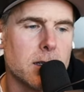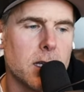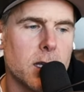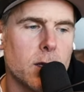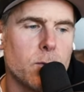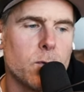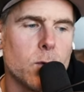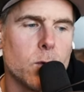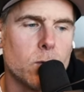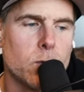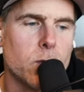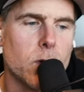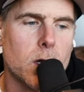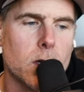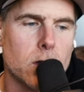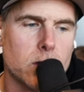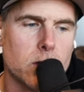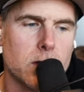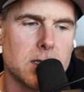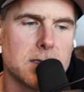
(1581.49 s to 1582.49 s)
if you
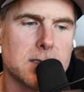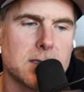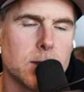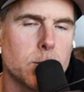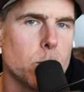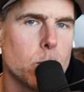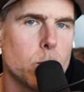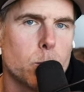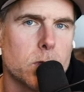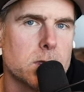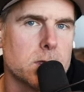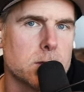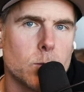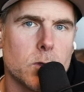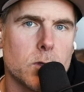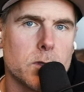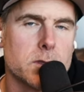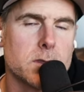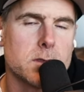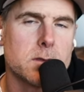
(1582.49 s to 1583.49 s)
follow these simple
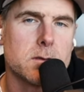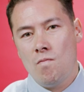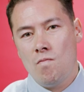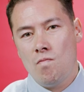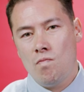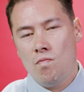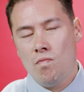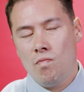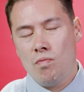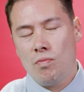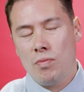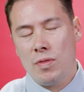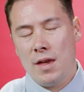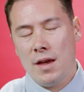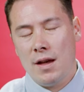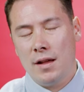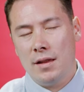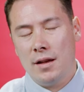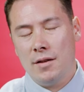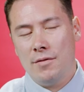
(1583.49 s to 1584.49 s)
principles. Mm,
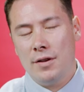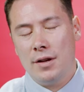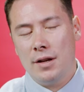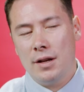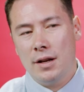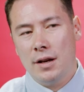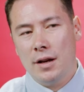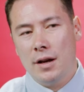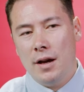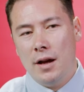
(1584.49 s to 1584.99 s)
yeah, I love it.